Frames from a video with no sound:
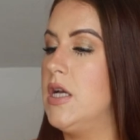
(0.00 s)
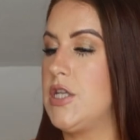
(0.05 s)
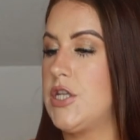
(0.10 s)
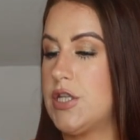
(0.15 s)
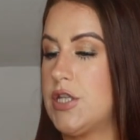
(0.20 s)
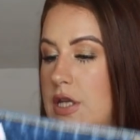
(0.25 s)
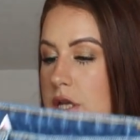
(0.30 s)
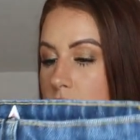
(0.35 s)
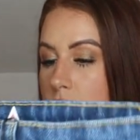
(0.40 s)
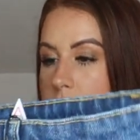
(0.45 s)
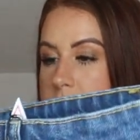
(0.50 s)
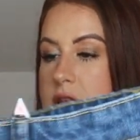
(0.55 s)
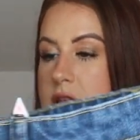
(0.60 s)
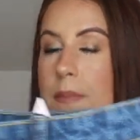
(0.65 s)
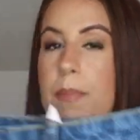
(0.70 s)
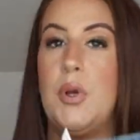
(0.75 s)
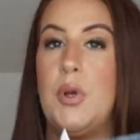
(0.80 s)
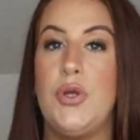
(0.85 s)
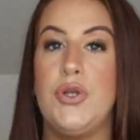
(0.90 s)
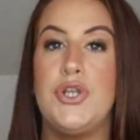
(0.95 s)
just a nice
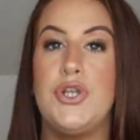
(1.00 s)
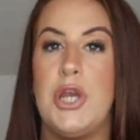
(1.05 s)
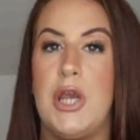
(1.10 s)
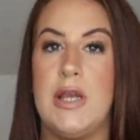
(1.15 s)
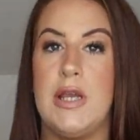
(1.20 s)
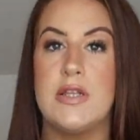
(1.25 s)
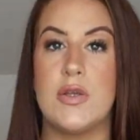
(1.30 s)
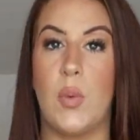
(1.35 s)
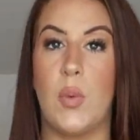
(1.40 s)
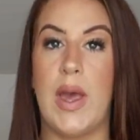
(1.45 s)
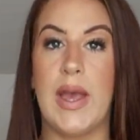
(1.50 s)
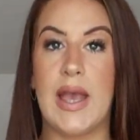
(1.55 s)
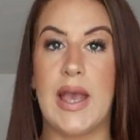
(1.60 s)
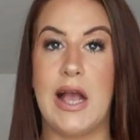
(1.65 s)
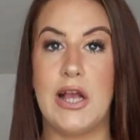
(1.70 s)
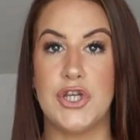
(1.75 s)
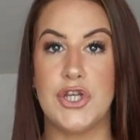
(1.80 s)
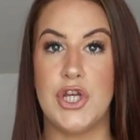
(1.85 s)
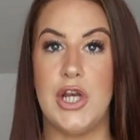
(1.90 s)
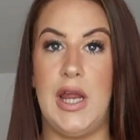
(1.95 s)
blue jean to wear
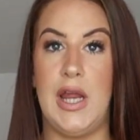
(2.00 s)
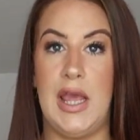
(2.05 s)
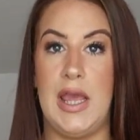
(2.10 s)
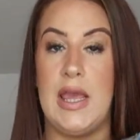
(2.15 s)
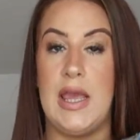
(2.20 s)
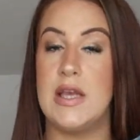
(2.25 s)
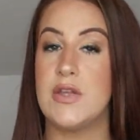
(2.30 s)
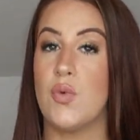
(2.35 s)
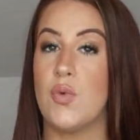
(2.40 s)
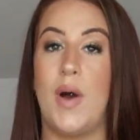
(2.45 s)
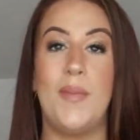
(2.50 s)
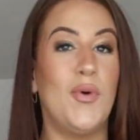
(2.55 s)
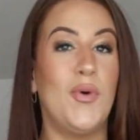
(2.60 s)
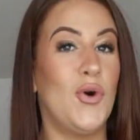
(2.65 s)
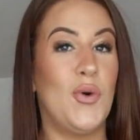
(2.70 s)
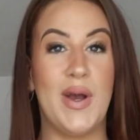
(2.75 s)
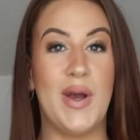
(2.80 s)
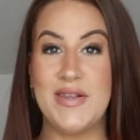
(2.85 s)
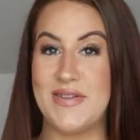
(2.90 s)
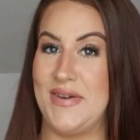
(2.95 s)
casually is what I'm
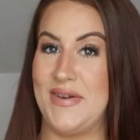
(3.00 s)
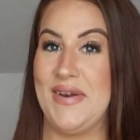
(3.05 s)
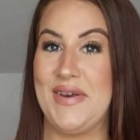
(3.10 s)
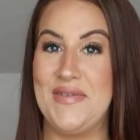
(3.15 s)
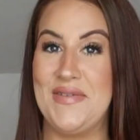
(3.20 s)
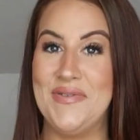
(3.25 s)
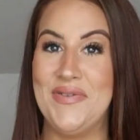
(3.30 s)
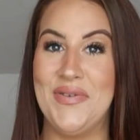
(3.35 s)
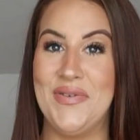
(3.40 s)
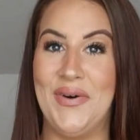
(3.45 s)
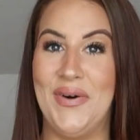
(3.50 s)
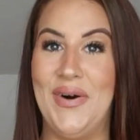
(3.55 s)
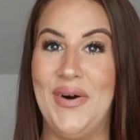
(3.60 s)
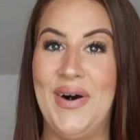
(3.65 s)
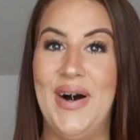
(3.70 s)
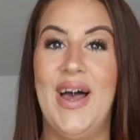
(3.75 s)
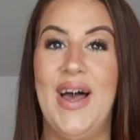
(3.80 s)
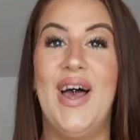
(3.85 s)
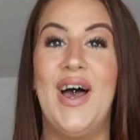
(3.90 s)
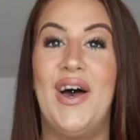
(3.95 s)
always looking
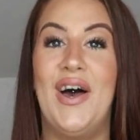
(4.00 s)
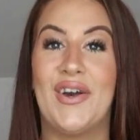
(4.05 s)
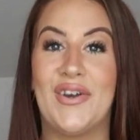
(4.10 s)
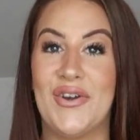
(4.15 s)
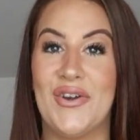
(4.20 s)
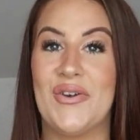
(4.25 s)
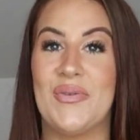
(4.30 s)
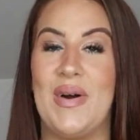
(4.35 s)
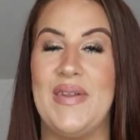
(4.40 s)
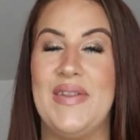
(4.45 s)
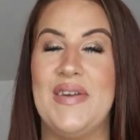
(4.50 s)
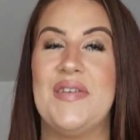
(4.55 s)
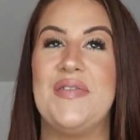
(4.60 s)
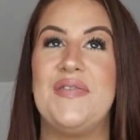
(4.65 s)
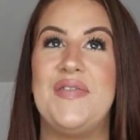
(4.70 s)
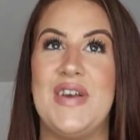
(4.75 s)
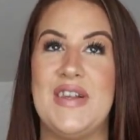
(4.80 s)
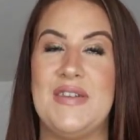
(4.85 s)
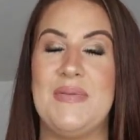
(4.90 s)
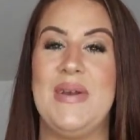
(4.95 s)
for. A good one that
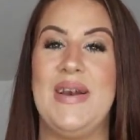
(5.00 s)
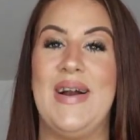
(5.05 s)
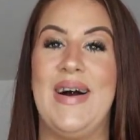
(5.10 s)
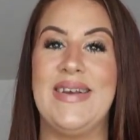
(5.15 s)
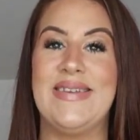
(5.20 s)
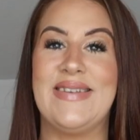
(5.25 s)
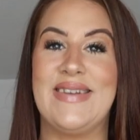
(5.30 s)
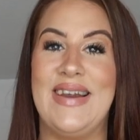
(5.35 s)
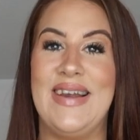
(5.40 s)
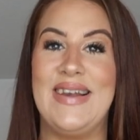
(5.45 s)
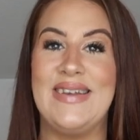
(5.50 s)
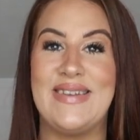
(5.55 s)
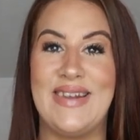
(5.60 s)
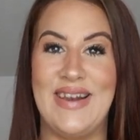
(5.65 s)
fits me nicely.